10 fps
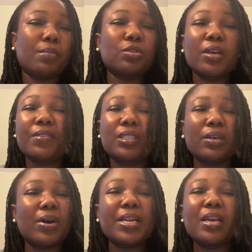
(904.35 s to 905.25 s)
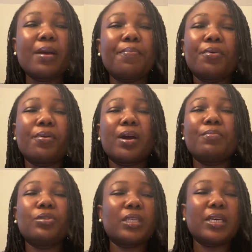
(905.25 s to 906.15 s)
So if it's a 1-year program,
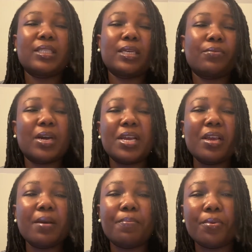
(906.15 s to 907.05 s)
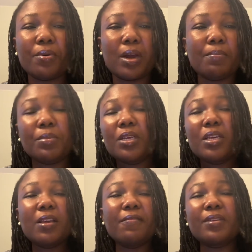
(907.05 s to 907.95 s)
you say it's a 1-year program.
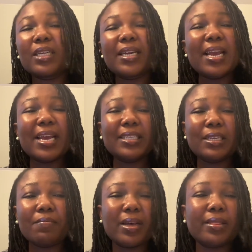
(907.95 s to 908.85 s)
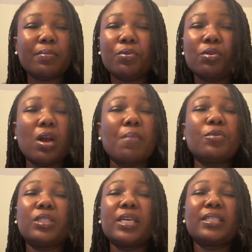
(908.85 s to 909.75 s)
If it's an 18-month program, you
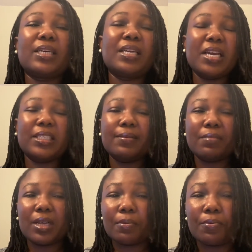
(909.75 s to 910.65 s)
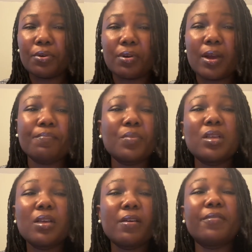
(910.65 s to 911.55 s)
say it's an 18-month program.
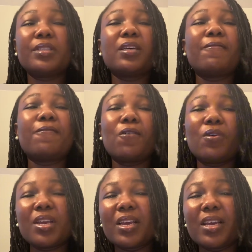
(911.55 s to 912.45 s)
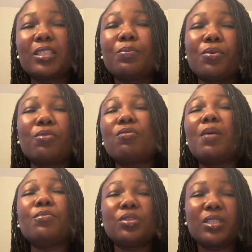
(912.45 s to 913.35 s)
If it's a 4 years
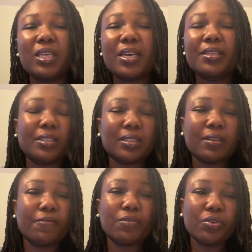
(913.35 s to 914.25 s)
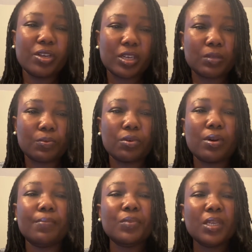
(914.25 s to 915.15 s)
program, you say it is a 4 years
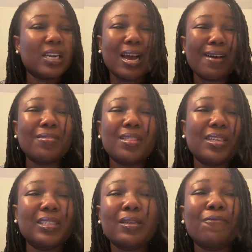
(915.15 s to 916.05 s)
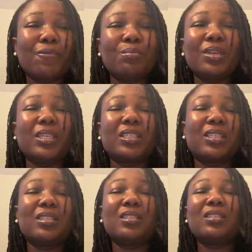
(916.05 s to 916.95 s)
program. Have these
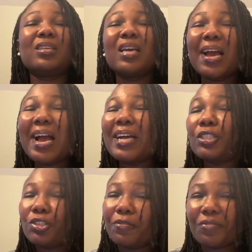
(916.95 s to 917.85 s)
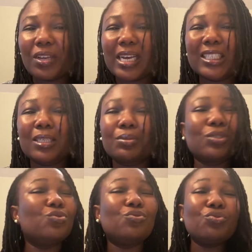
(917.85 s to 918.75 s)
information at your fingertips.
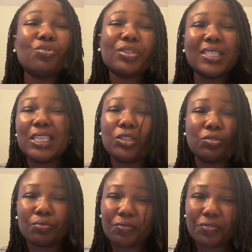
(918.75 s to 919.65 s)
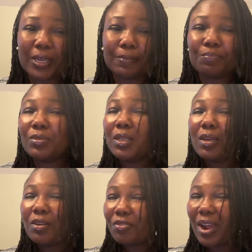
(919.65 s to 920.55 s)
You do not need to refer.
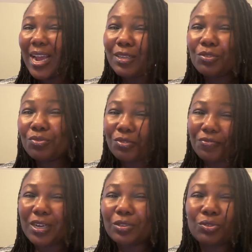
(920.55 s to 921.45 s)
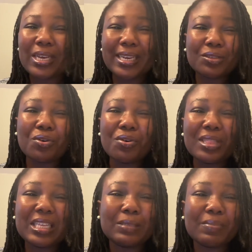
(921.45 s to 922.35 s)
Trying to refer to get all
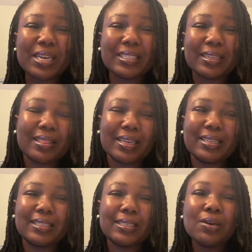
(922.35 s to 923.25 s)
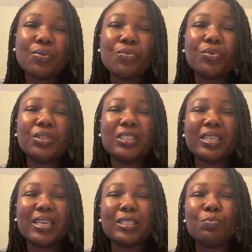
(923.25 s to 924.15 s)
these basic things will
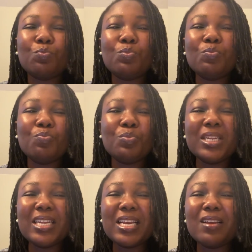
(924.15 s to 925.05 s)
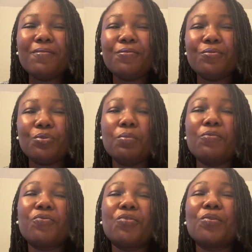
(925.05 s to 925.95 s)
just leave room
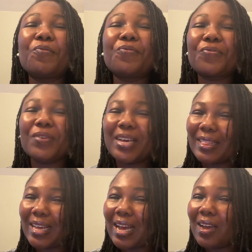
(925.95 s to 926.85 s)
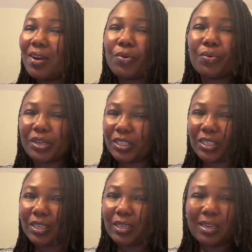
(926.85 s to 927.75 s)
for further
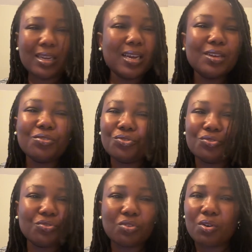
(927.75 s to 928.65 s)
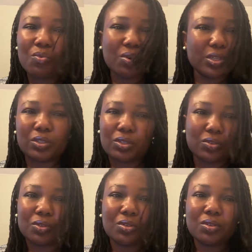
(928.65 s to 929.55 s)
questioning, and you do not want to.